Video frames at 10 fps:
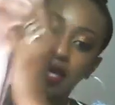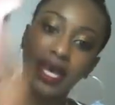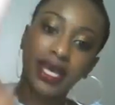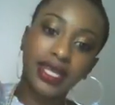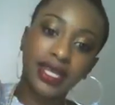
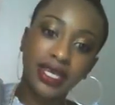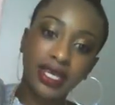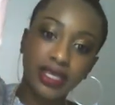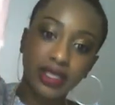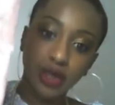and they're
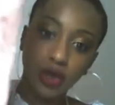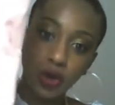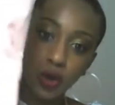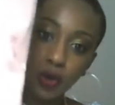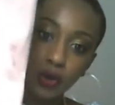these
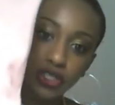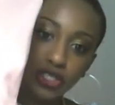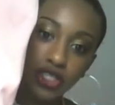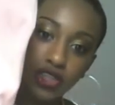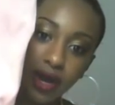
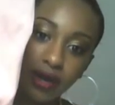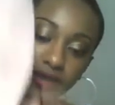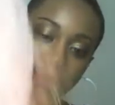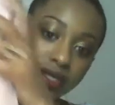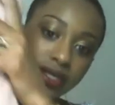gorgeous
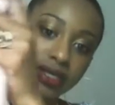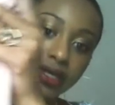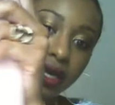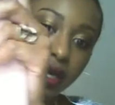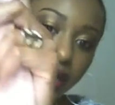trousers.
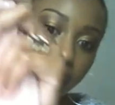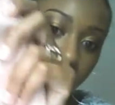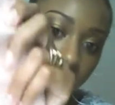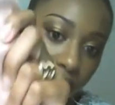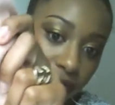
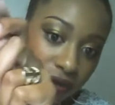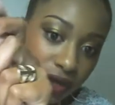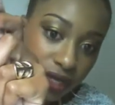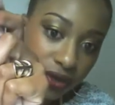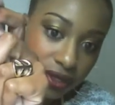Hopefully
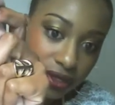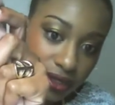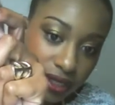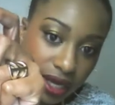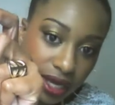you can
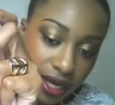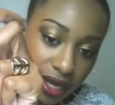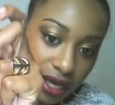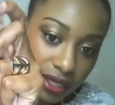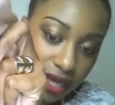see
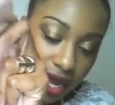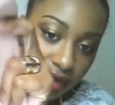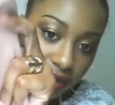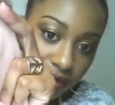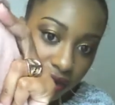it's
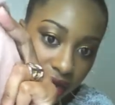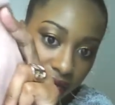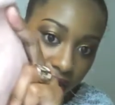kind of like